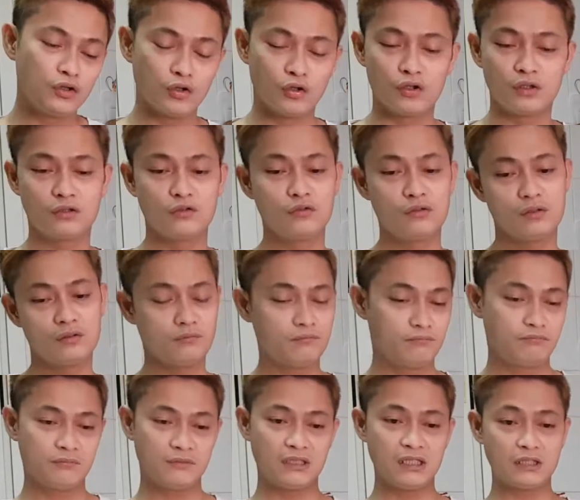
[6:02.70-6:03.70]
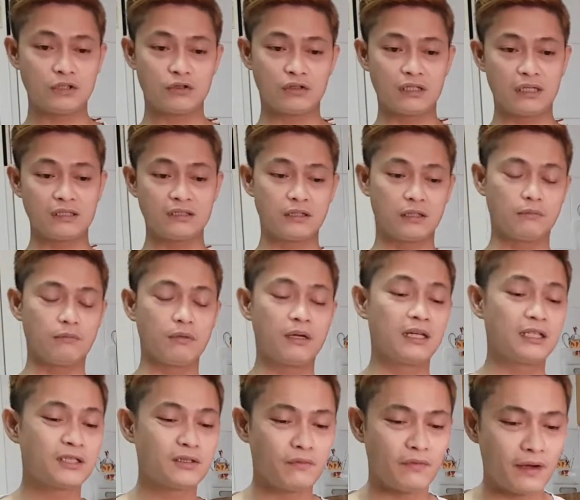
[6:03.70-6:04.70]
or just to taste it, but it's
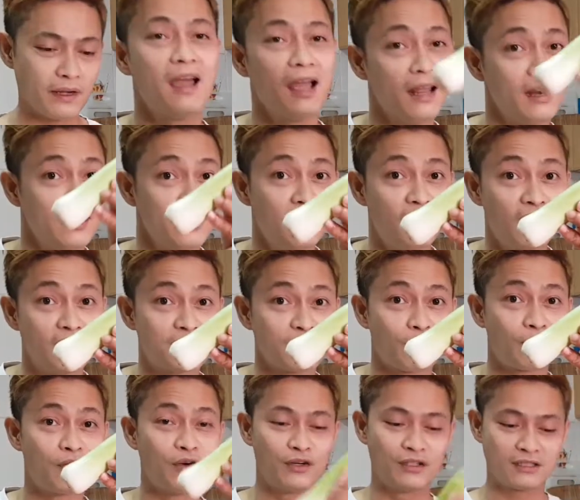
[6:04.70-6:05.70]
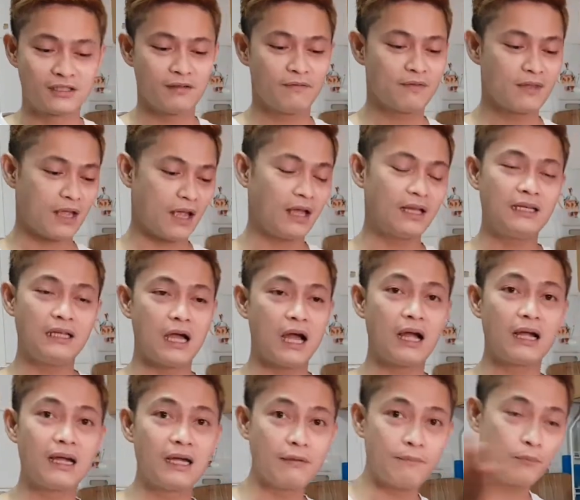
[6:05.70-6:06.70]
fine. I need this, of course. I'm
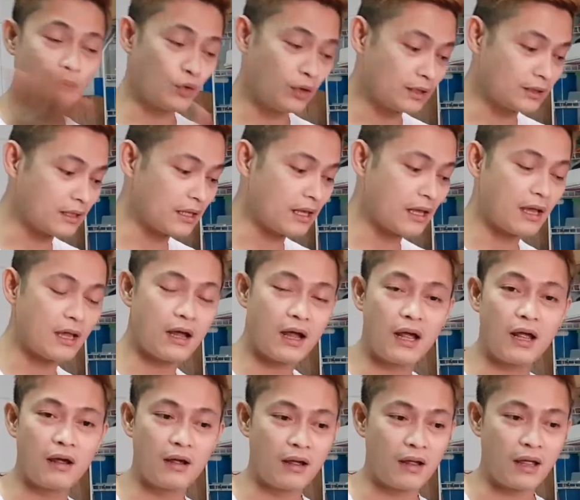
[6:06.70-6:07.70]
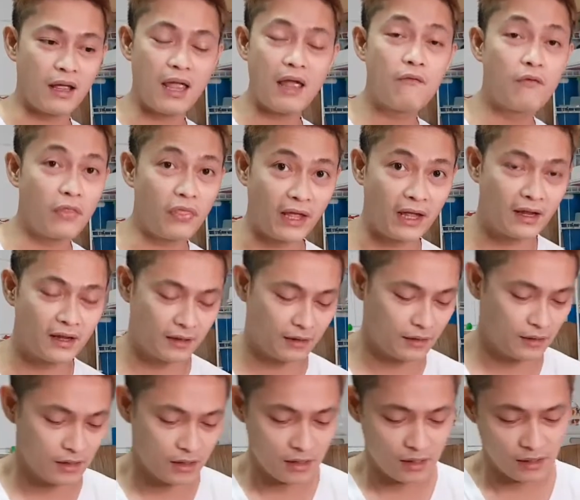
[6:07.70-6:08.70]
gonna put it everything,
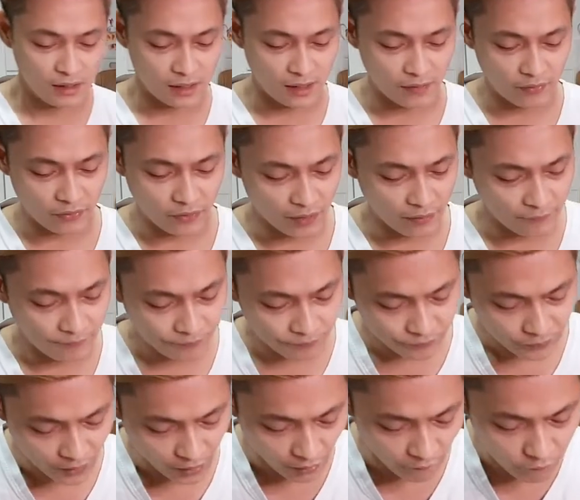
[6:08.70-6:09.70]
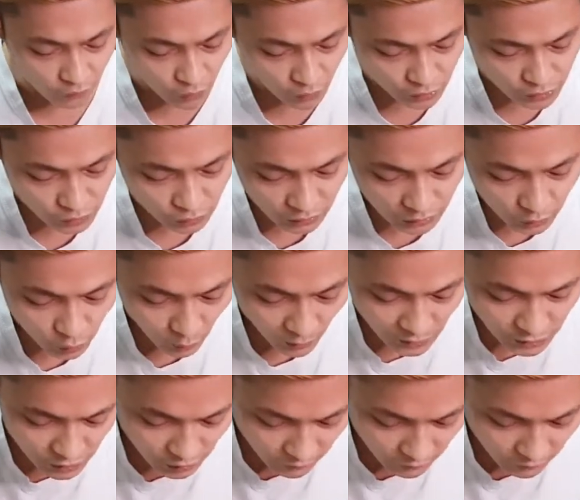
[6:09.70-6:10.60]
and of course you need to wash it